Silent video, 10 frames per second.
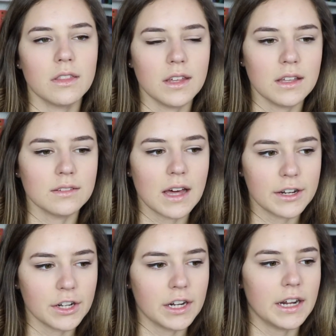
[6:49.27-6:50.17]
the
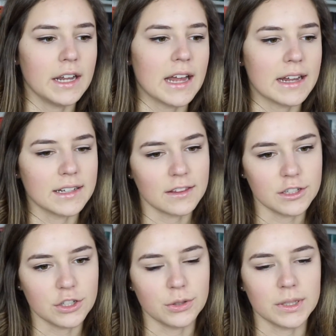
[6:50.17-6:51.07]
letter and it had
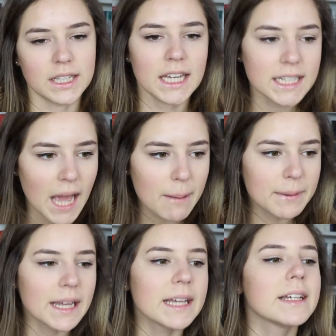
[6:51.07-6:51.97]
nothing to do with the
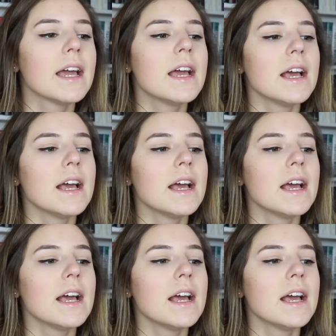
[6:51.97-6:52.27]
kidnapping